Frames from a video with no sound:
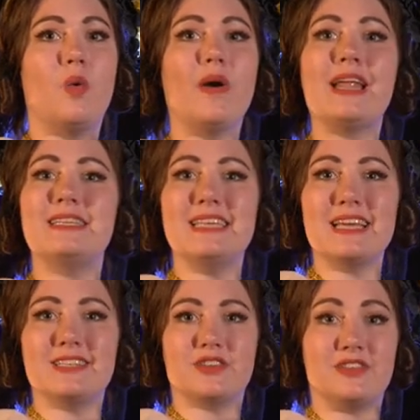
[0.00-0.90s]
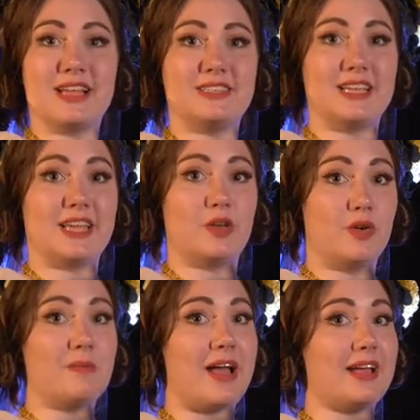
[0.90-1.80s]
What ideas are nesting in
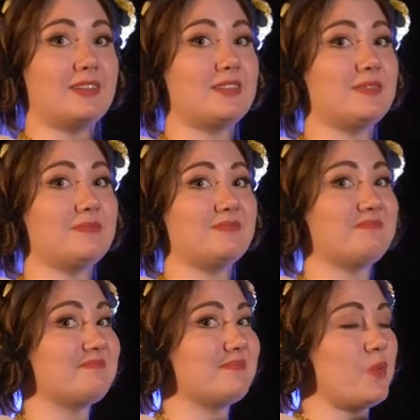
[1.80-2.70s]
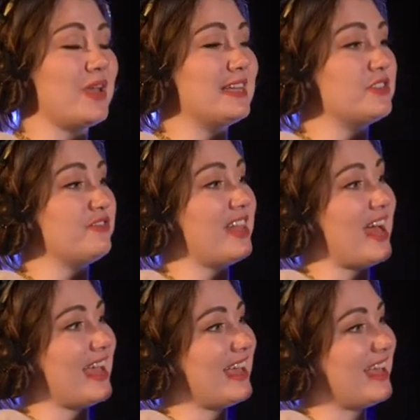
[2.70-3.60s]
your mind, waiting to fly?